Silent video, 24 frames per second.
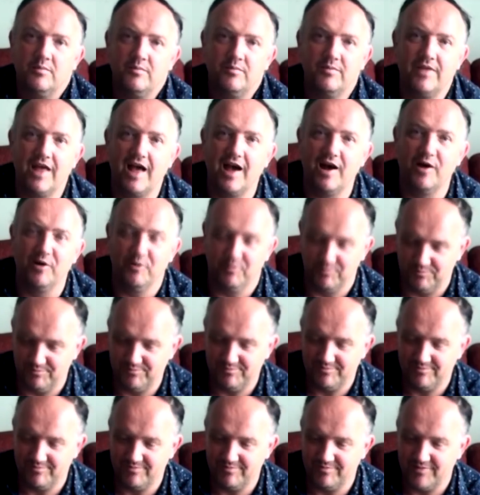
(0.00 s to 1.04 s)
Now,
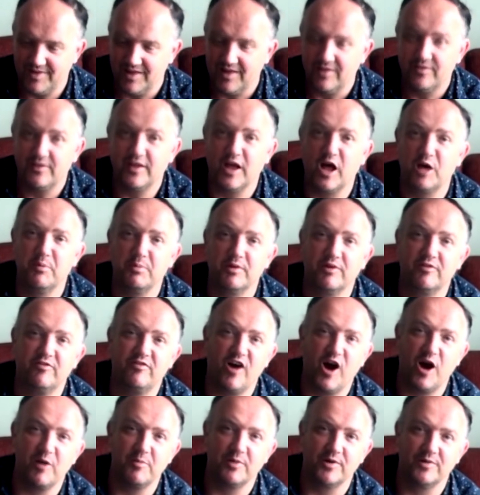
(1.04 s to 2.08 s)
the other bit of
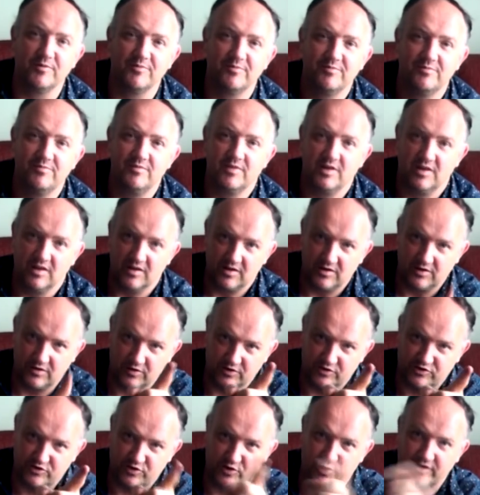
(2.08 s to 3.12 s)
farming.
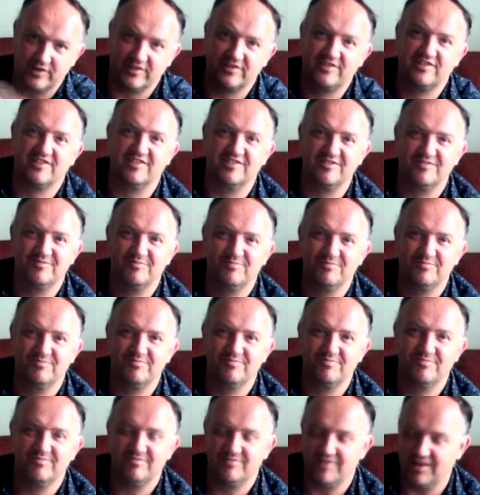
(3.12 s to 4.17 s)
Good choice.
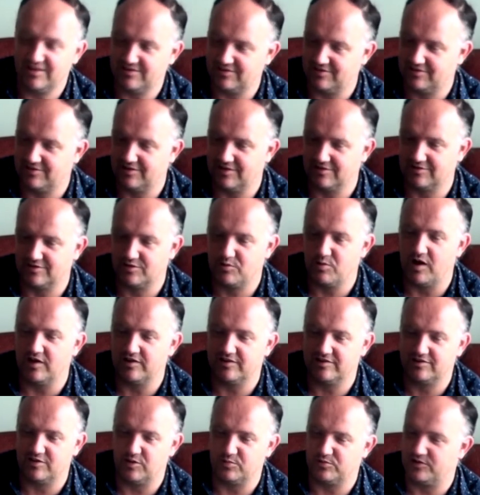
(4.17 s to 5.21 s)
This is a
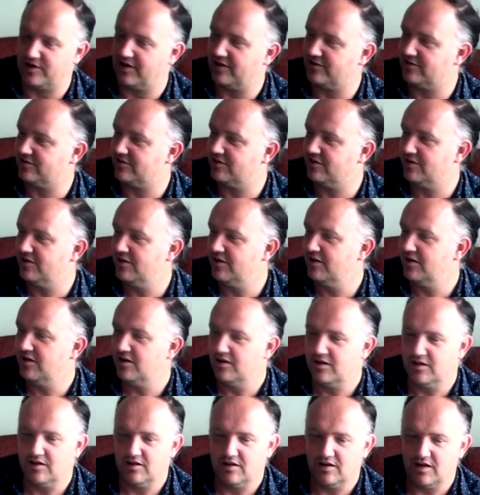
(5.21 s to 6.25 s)
quality subject.
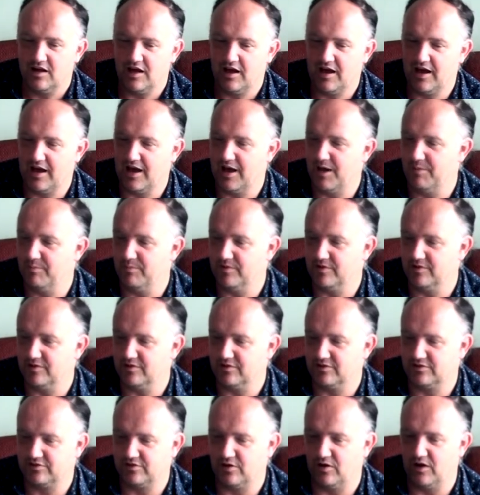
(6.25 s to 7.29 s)

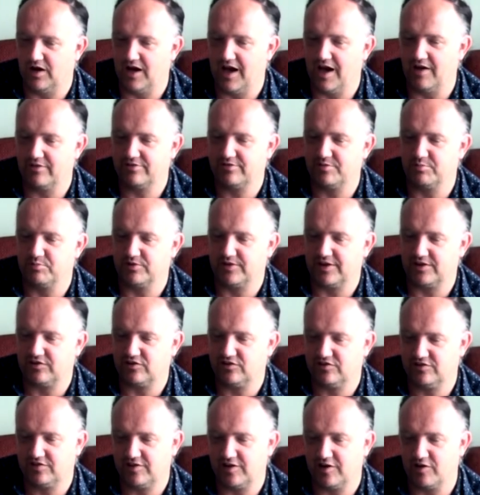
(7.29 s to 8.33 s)
So I have some
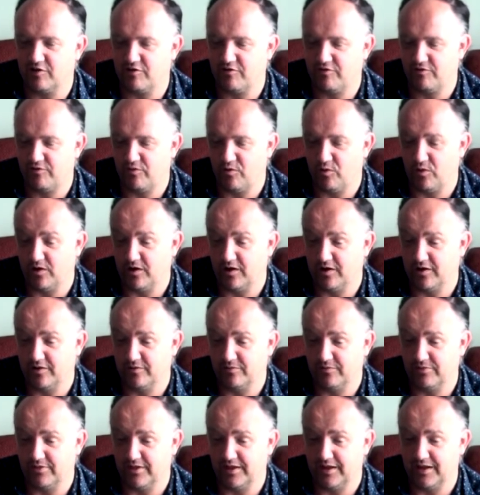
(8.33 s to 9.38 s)
predictions here
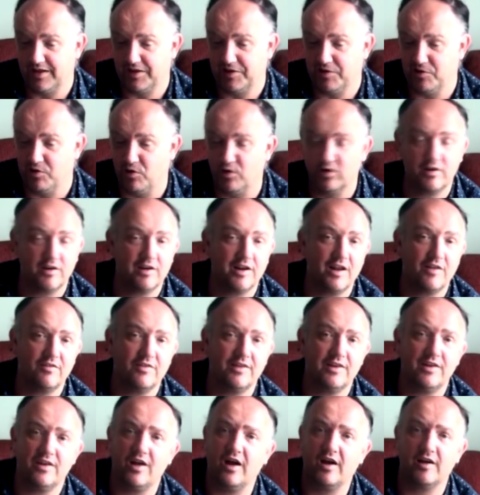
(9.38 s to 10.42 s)
for the ordinary
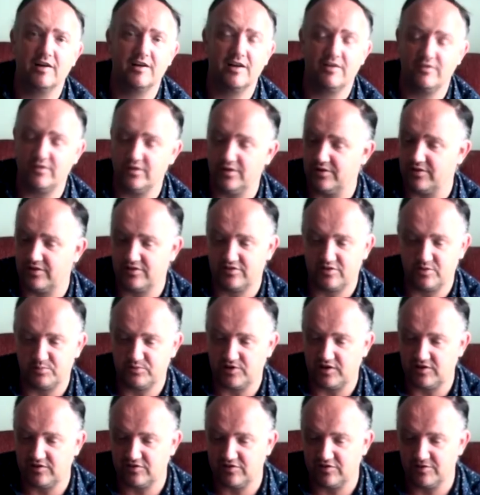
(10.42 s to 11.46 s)
level and higher level in the
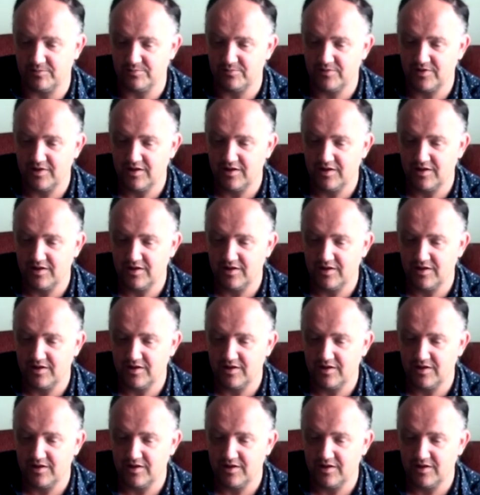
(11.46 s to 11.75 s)
subject.